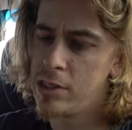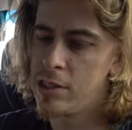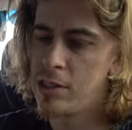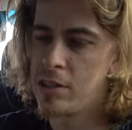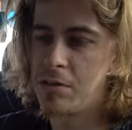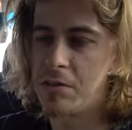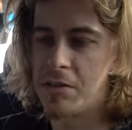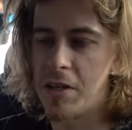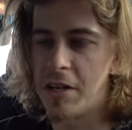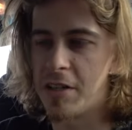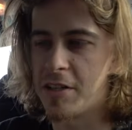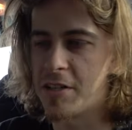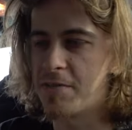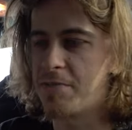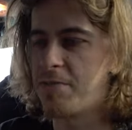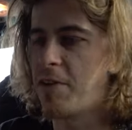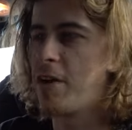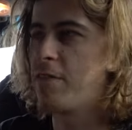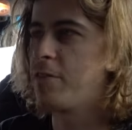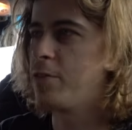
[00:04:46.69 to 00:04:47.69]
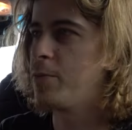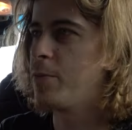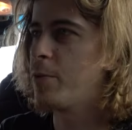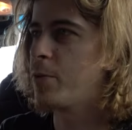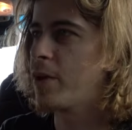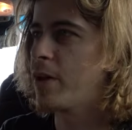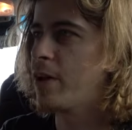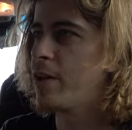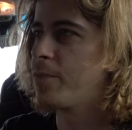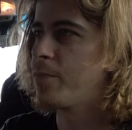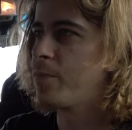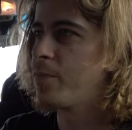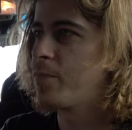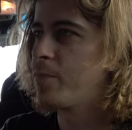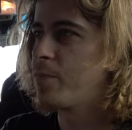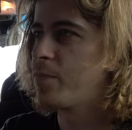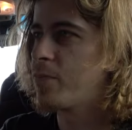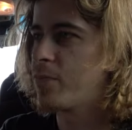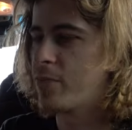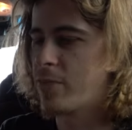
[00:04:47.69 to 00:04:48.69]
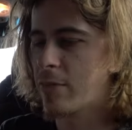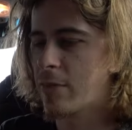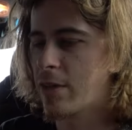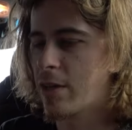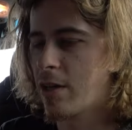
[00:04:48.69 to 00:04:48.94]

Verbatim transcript: Is that and it's that they're telling you on the beer?